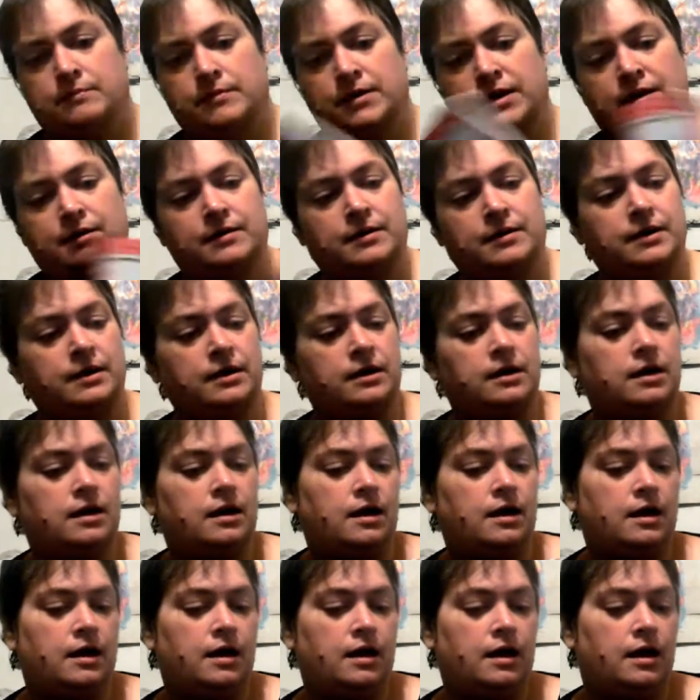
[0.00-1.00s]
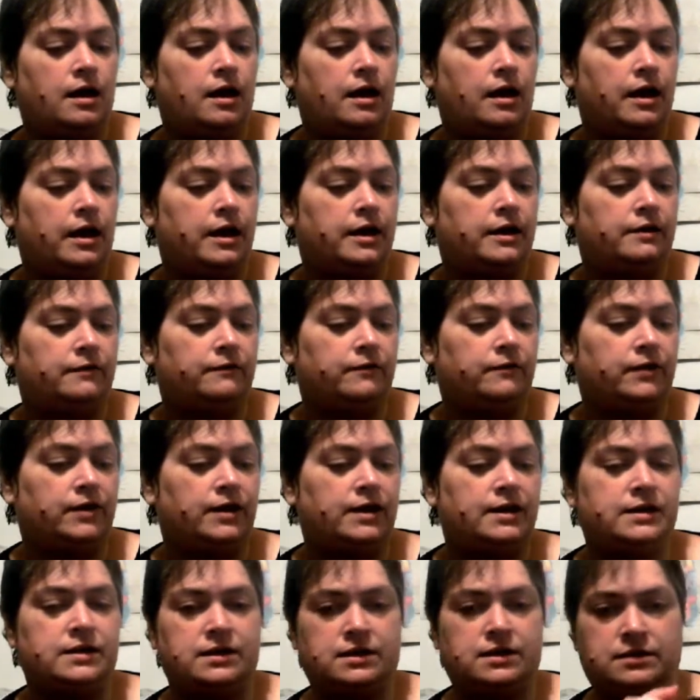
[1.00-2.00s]
Me and a
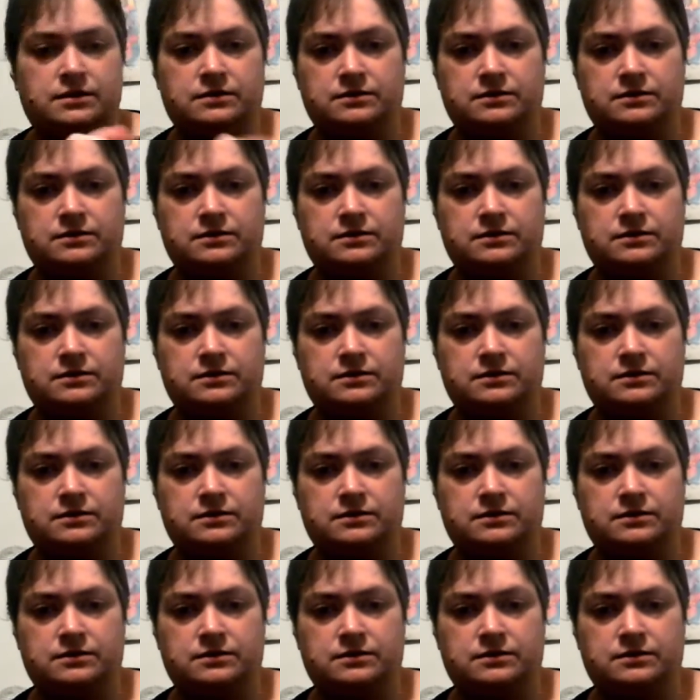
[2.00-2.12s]
friend